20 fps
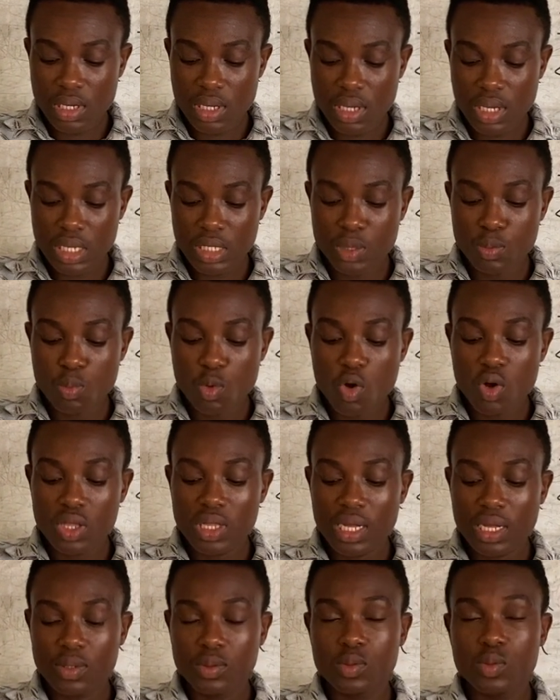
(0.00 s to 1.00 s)
is more
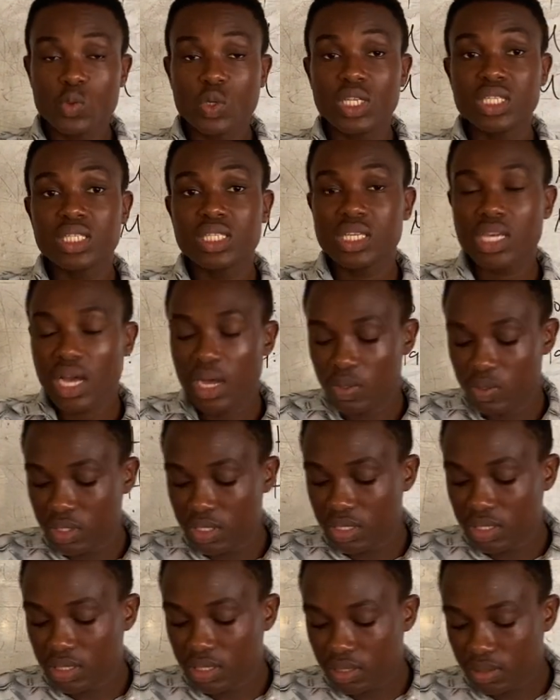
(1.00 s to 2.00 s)
than 20
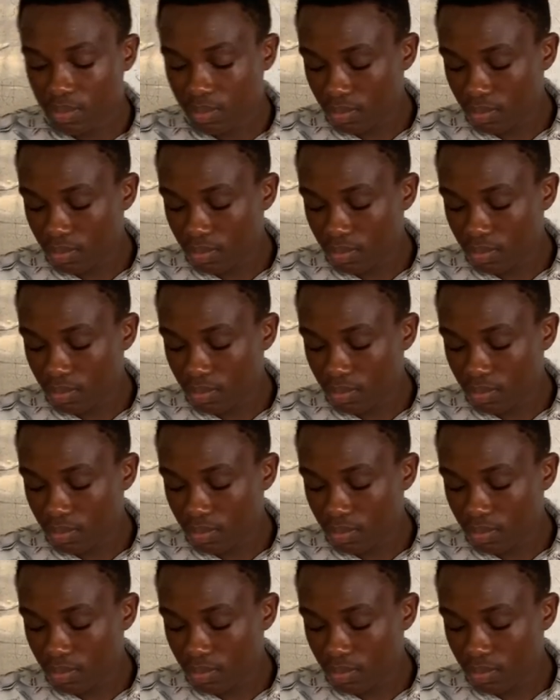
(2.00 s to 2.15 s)
ounces.